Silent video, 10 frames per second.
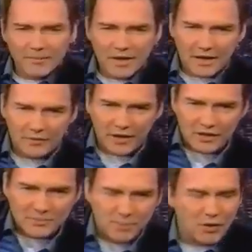background
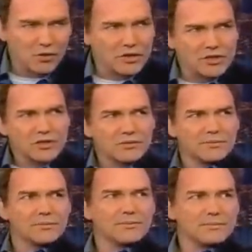is Polish.
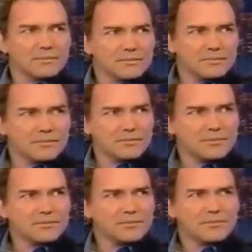
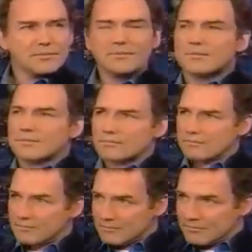Are you really
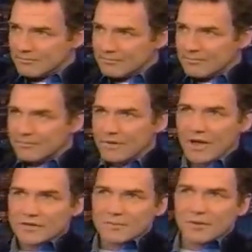Polish?
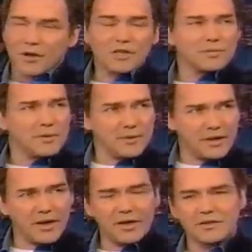Yeah, wow. Polish people I
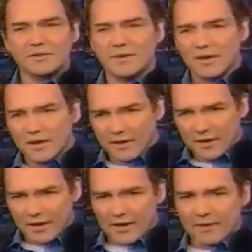didn't realize that.
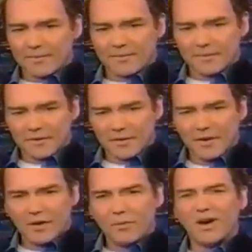Yeah. Macdonald, you don't...
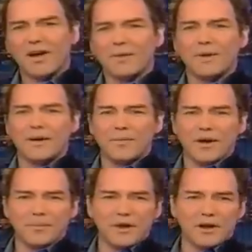Well, my,
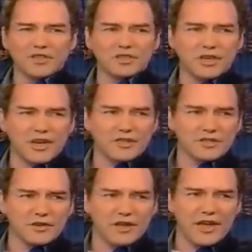my parents changed
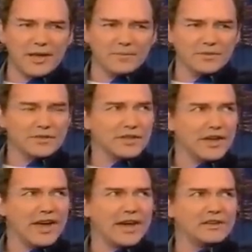their names. They
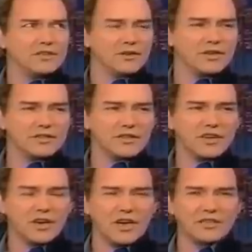right. had to because of the
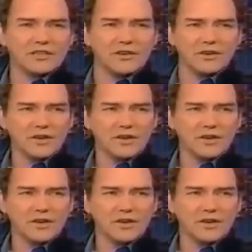constant